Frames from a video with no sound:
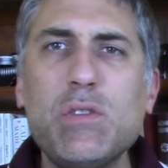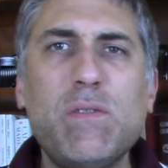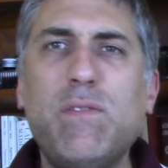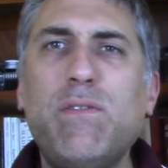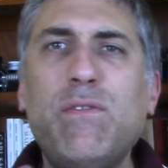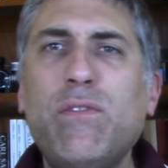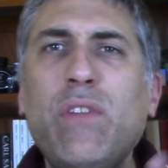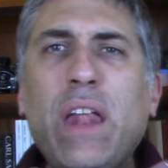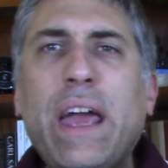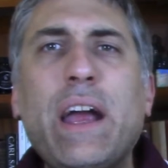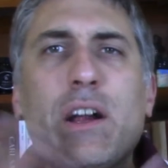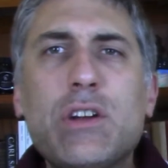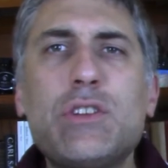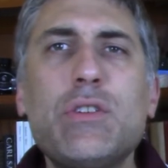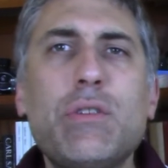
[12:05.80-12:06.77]

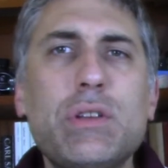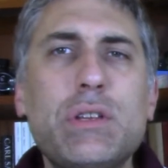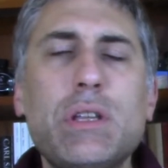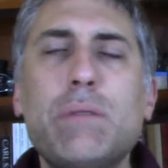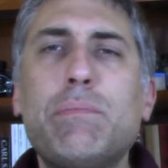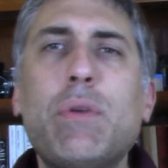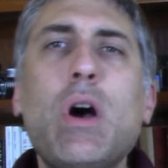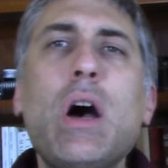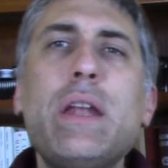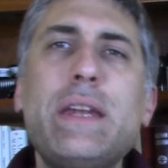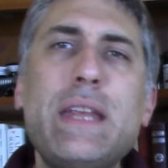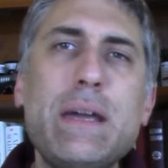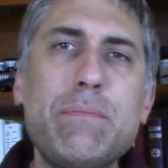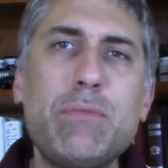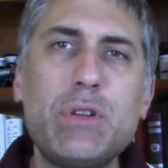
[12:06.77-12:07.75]
flair to it that a broad
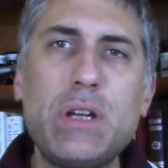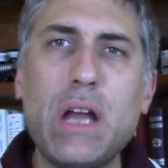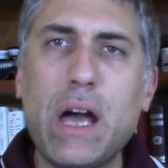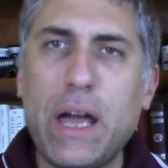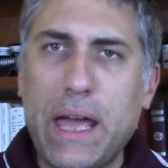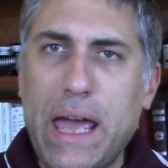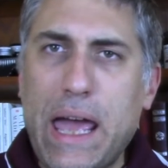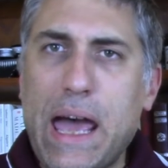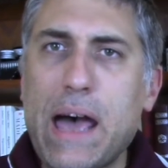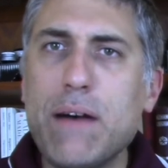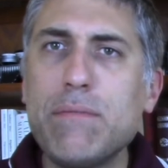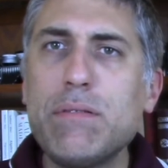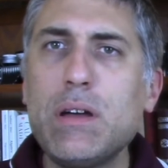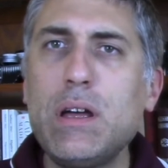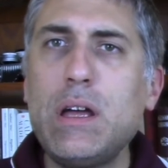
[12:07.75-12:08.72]
nib would not
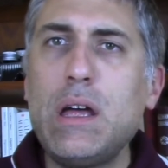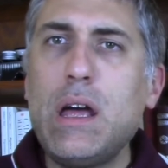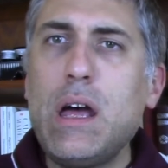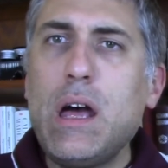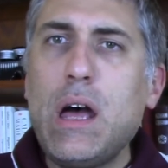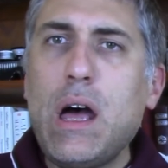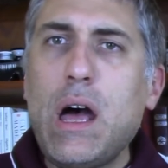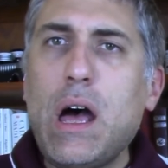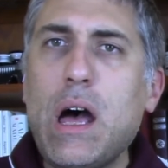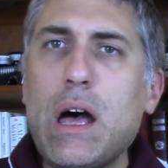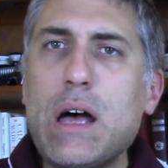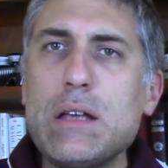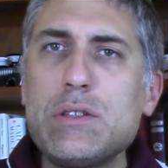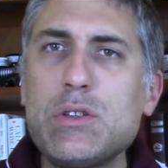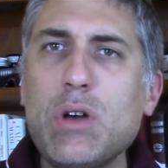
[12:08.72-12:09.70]
have.
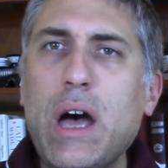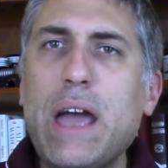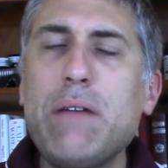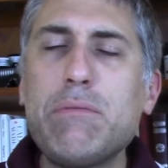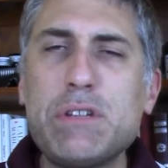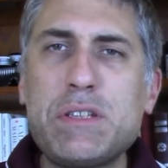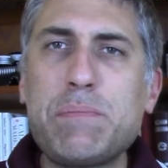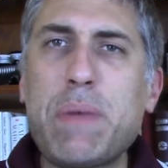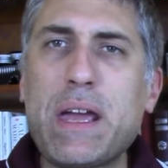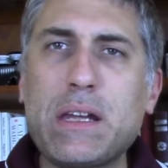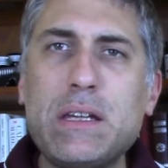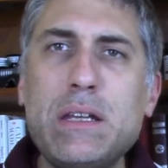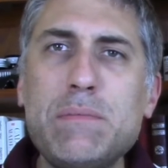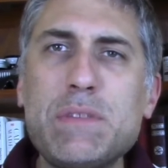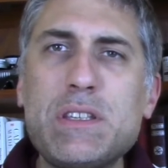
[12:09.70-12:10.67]
Uh, so I
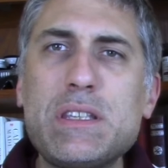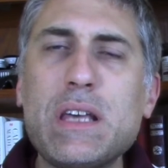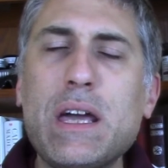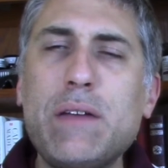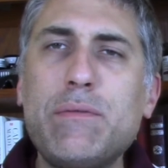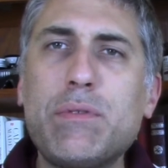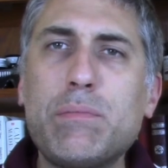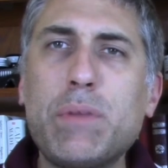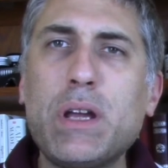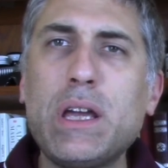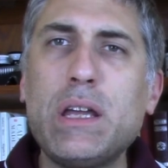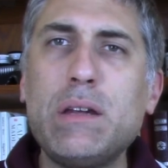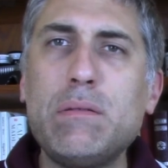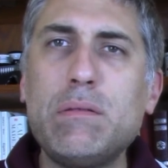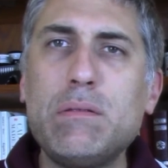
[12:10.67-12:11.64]
respect Sign for
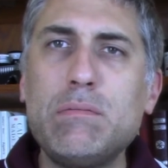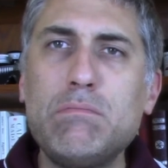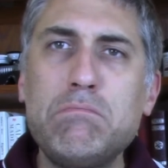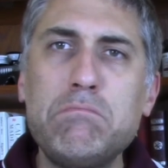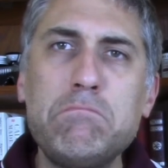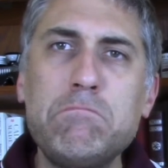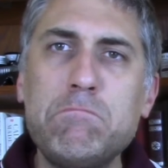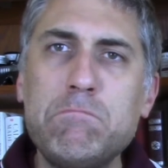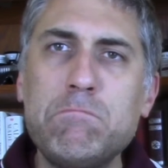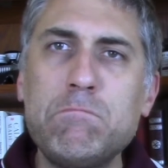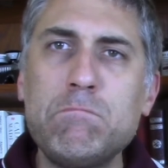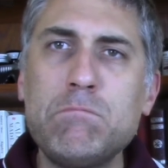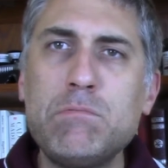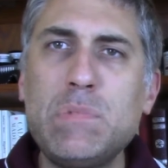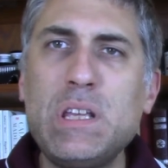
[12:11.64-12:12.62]
bringing
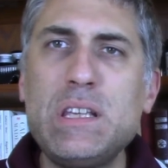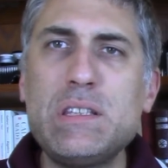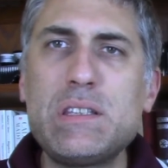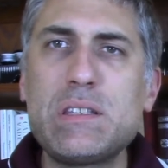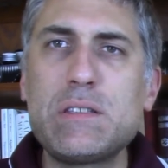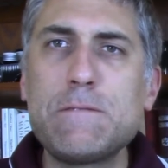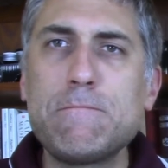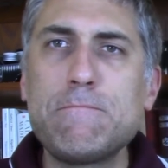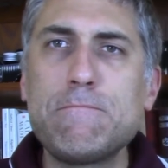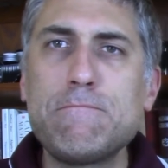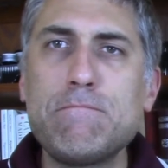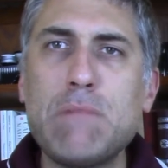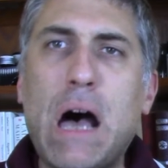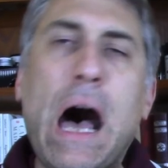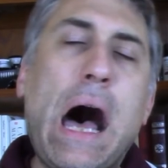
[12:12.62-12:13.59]
these
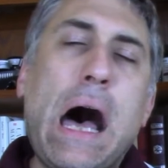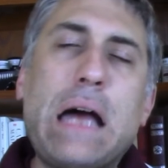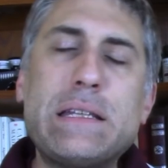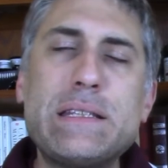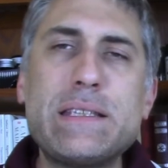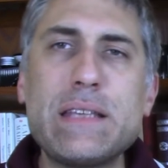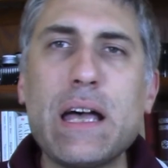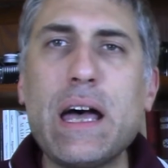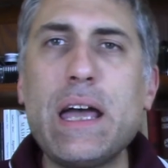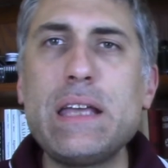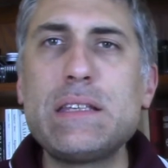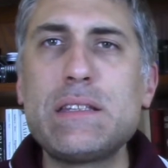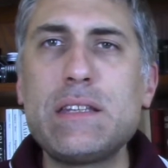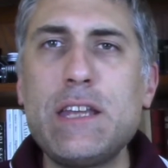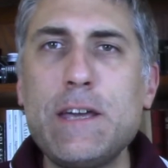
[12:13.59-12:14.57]
odd
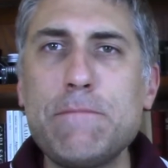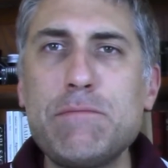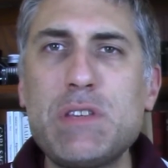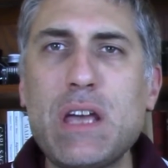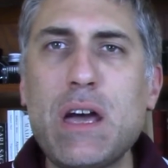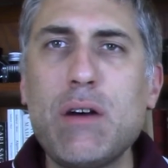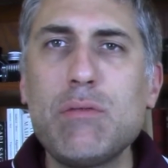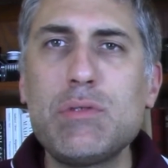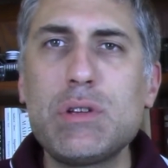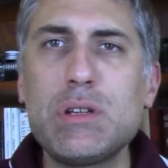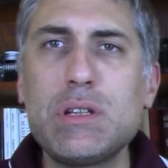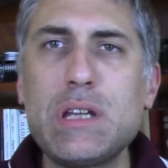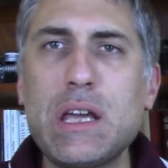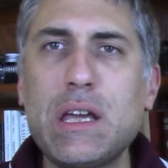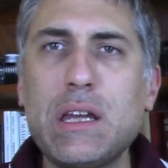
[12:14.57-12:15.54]
size nibs out
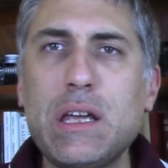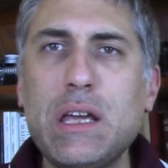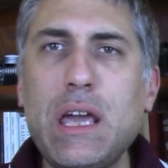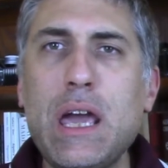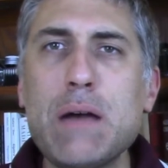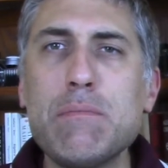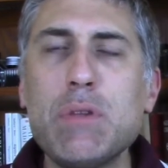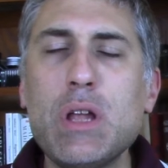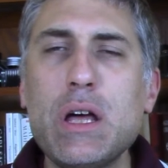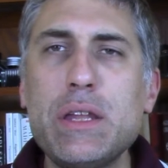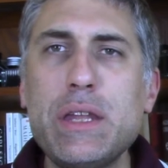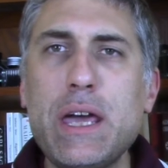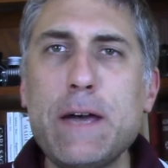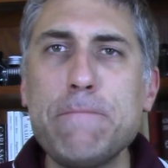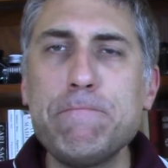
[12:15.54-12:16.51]
and taking a gamble
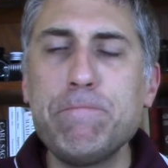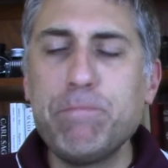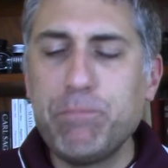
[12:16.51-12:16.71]
on them.